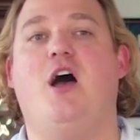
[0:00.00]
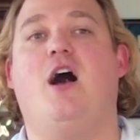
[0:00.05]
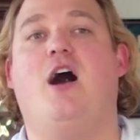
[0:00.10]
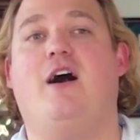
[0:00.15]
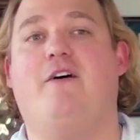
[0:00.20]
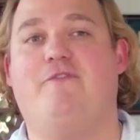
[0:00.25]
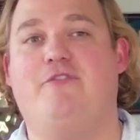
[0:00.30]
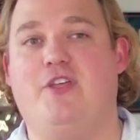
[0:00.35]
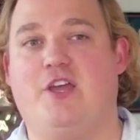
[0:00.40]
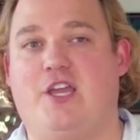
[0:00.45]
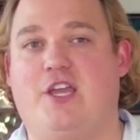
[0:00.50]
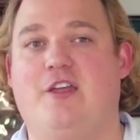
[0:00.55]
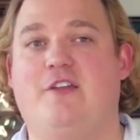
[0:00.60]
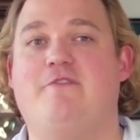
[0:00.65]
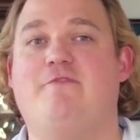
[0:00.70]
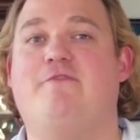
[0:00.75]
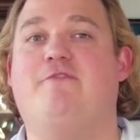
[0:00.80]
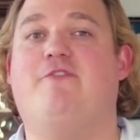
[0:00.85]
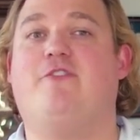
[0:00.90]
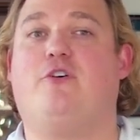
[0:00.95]
of the
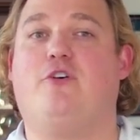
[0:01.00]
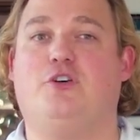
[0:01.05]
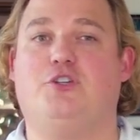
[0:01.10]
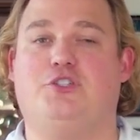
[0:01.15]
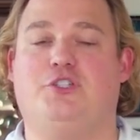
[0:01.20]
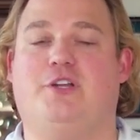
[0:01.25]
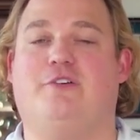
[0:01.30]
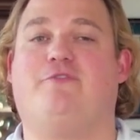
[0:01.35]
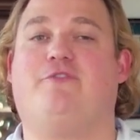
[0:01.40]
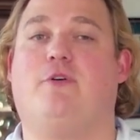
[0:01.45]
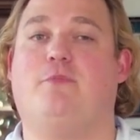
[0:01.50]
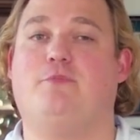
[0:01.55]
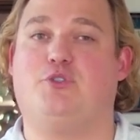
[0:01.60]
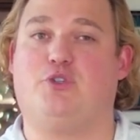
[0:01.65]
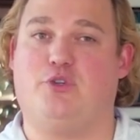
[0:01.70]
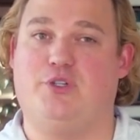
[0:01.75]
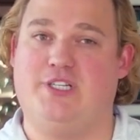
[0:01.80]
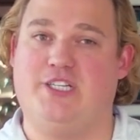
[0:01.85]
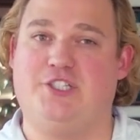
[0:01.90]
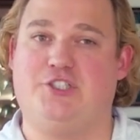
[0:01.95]
conversion from
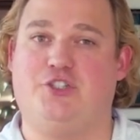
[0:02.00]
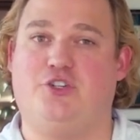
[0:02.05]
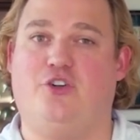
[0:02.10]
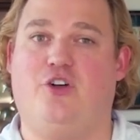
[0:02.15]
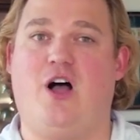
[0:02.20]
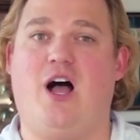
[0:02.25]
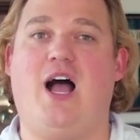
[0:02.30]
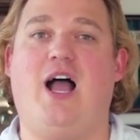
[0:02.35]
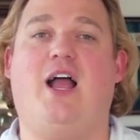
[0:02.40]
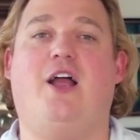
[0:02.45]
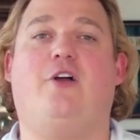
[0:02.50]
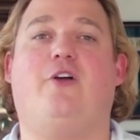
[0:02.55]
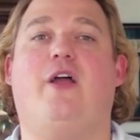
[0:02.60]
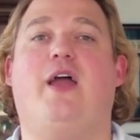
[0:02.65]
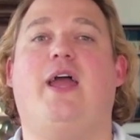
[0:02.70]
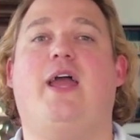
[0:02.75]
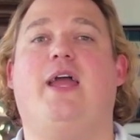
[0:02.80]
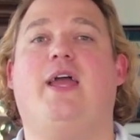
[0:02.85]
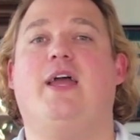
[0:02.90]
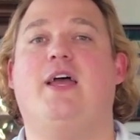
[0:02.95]
traditional
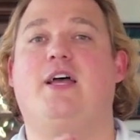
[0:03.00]
IRA